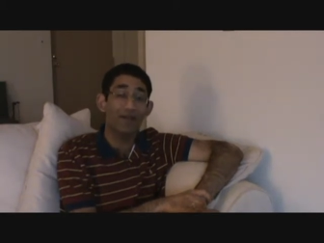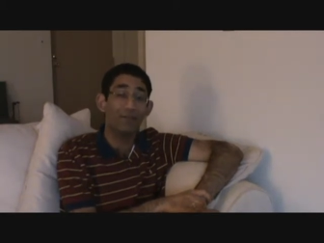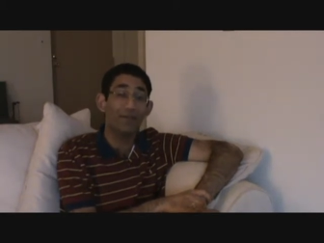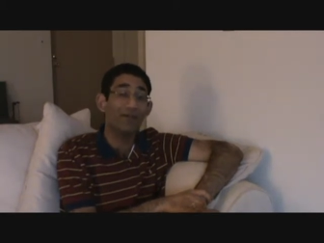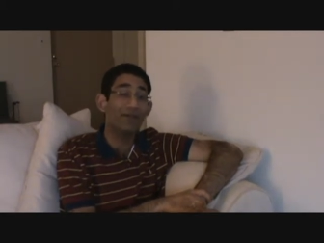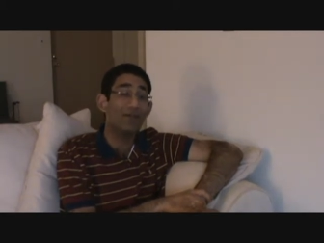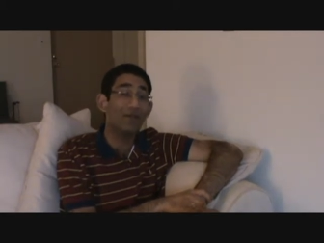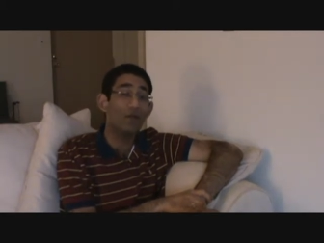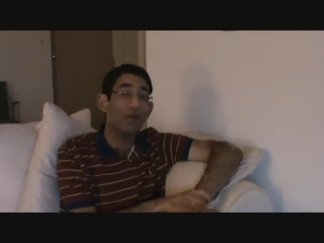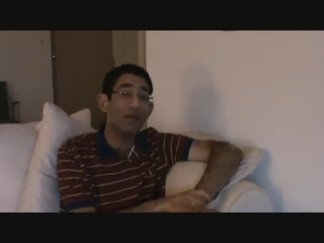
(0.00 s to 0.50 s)

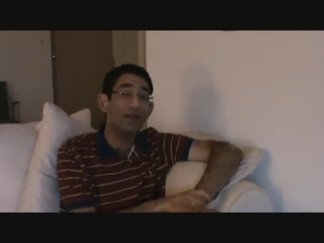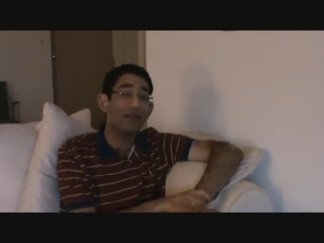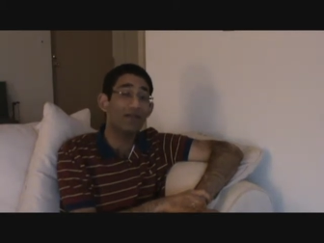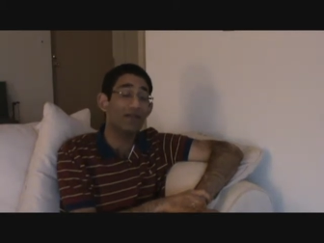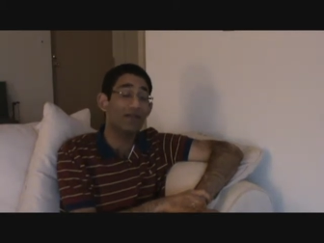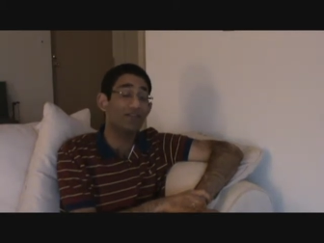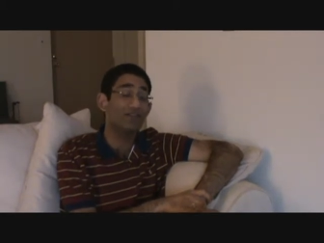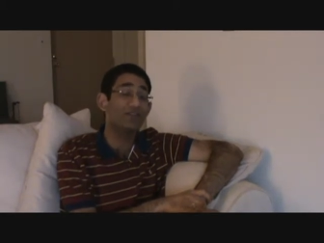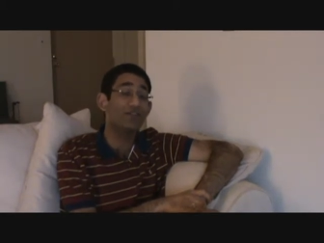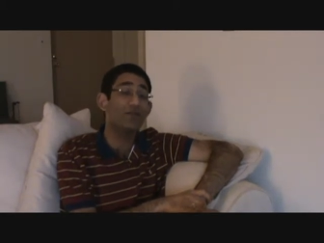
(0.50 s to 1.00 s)
But you know
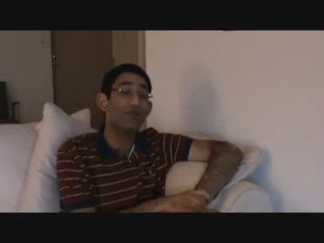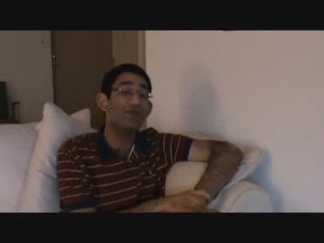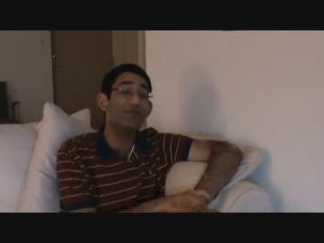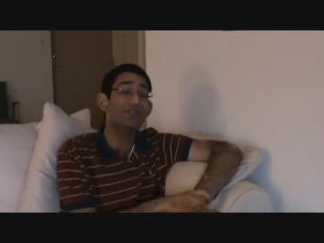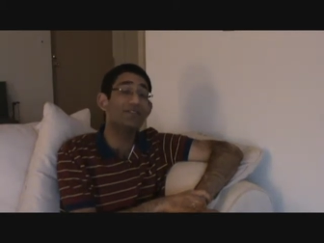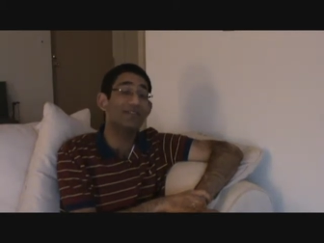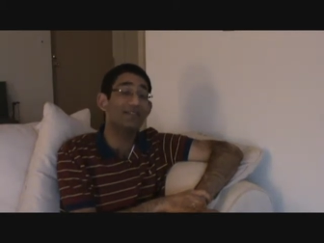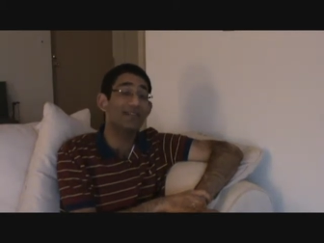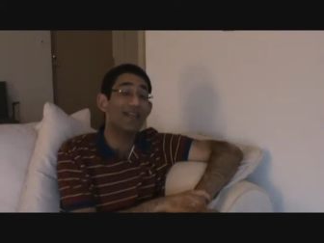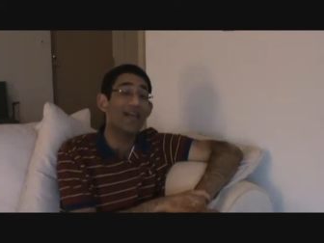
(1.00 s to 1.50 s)
what?
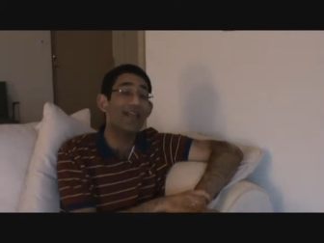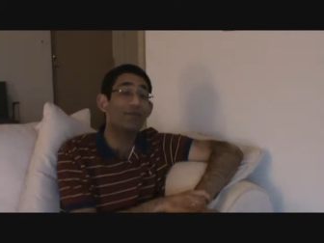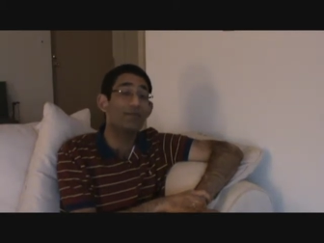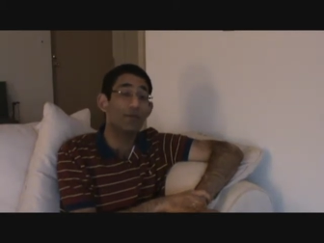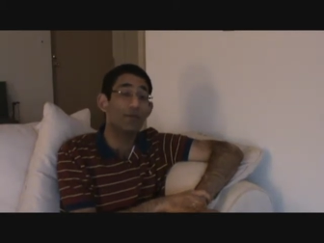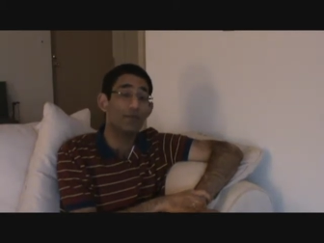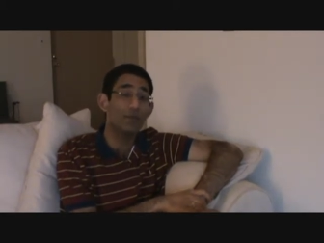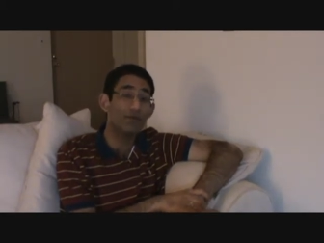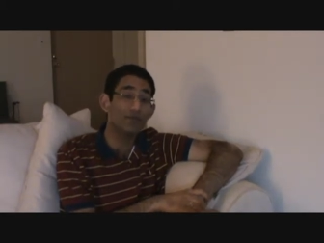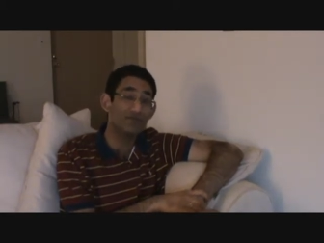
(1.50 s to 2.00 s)
Consumers like
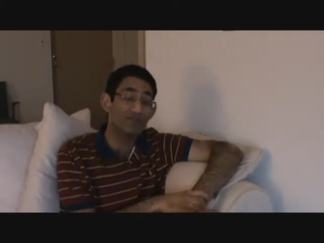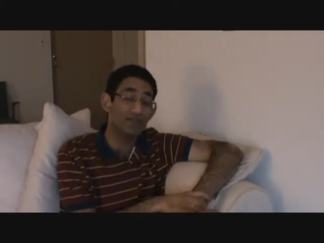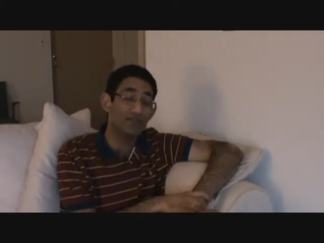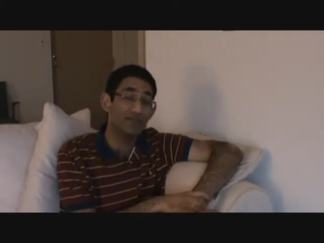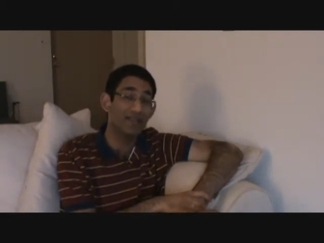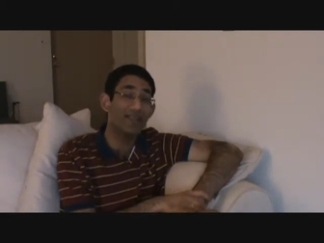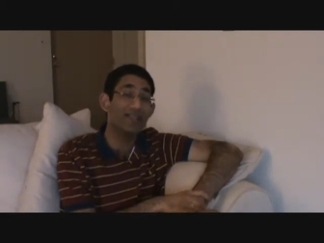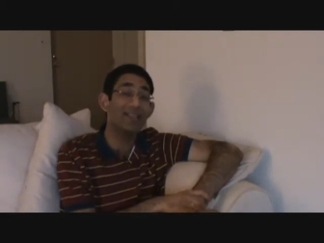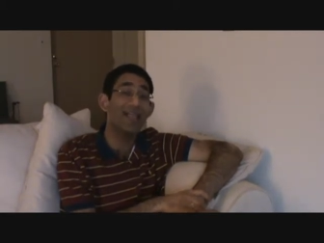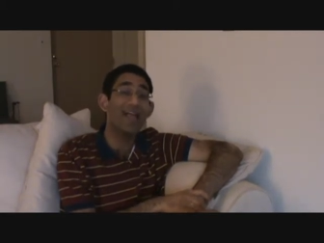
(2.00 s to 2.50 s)
promotion.
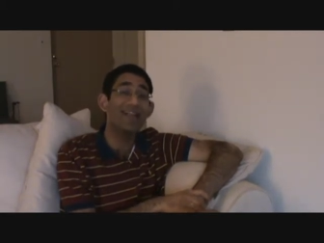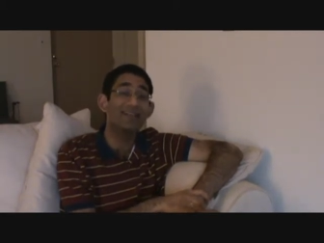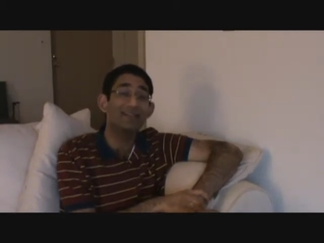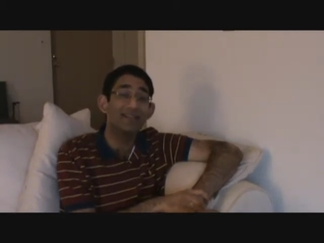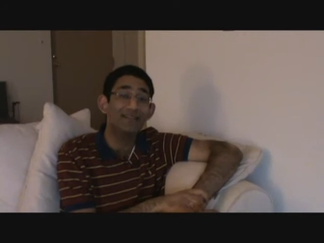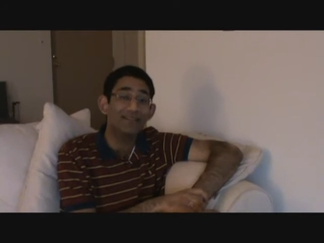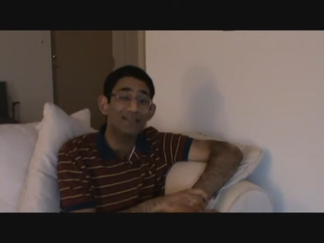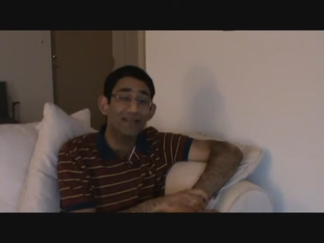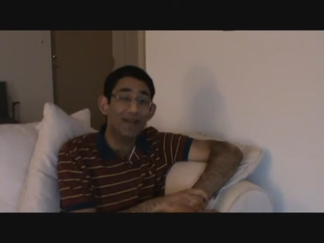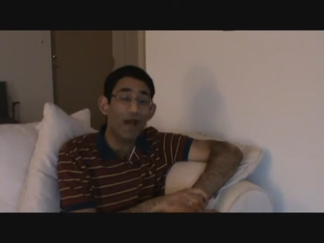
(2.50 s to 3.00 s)
They like
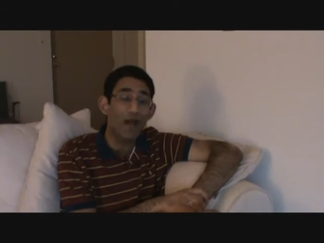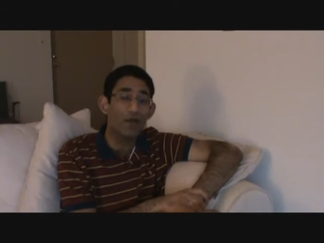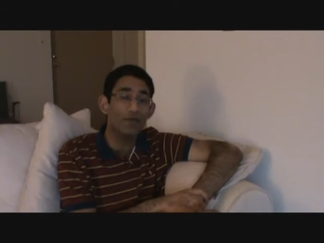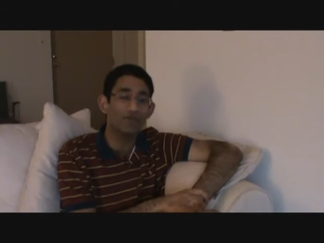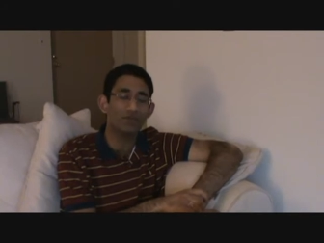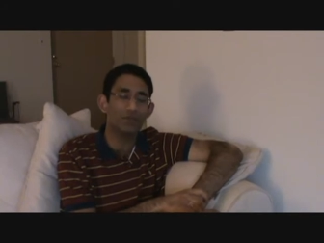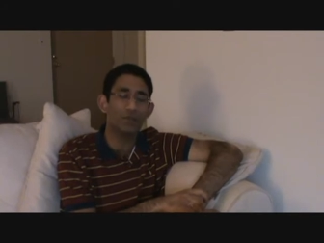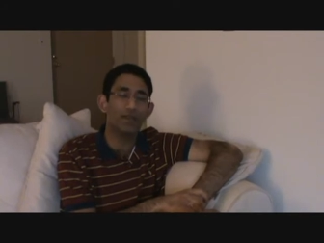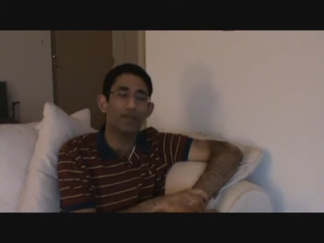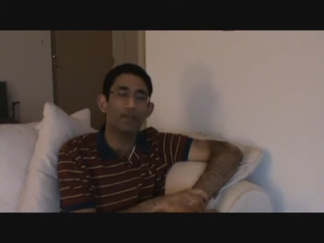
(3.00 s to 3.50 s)

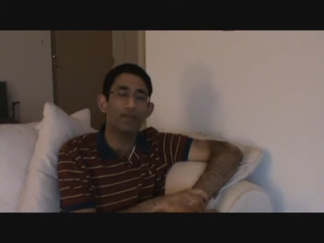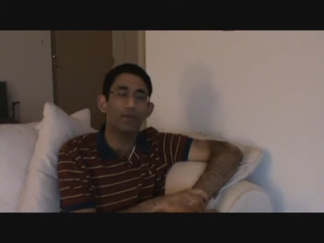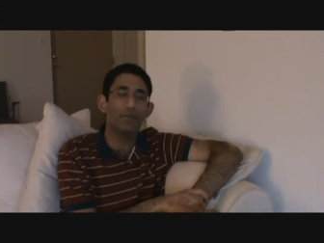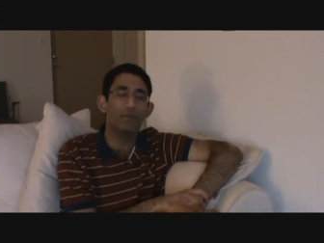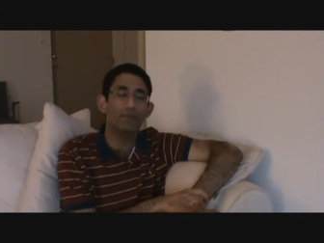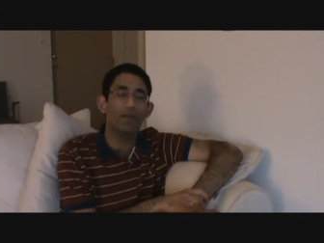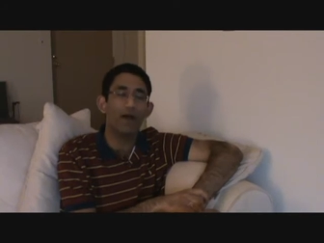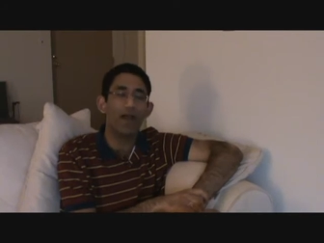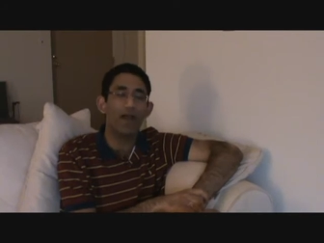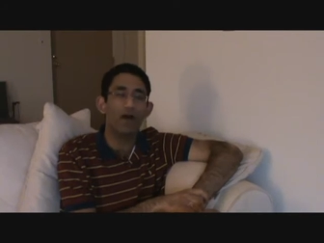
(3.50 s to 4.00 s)
discounts when they
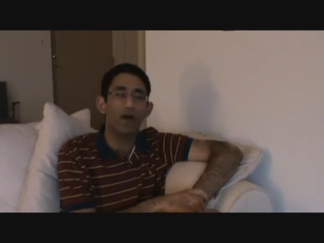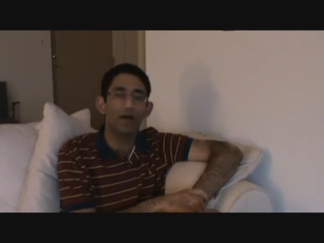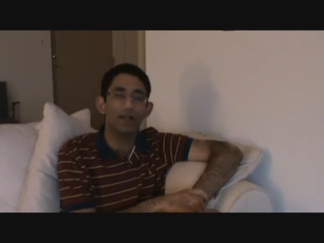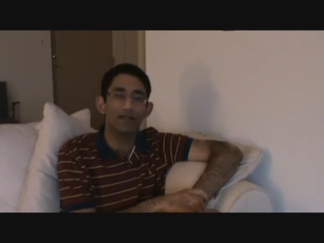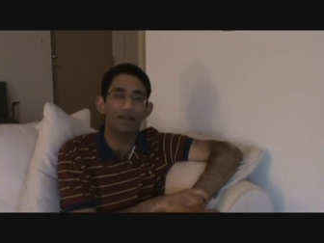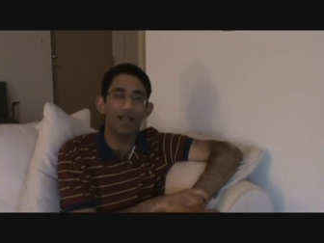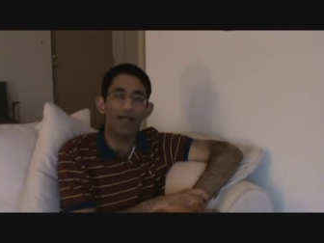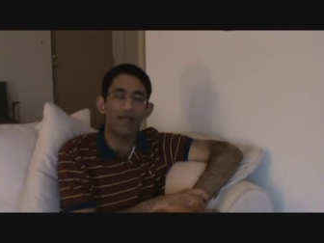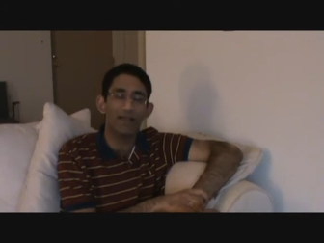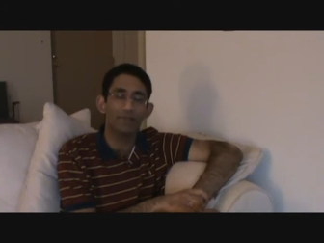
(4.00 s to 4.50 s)
buy
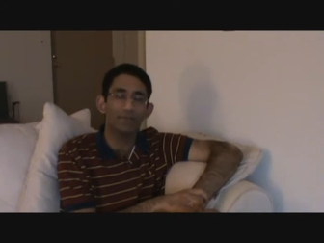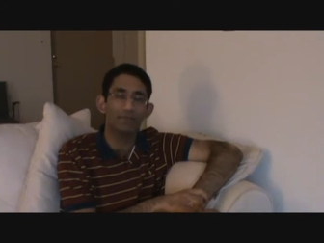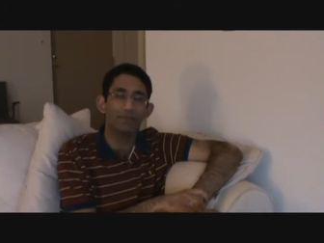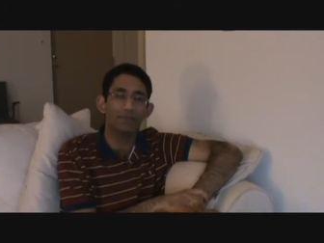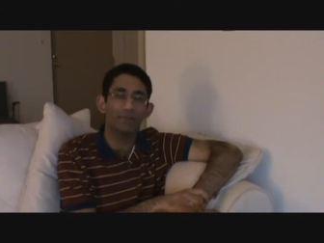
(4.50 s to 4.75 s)
online.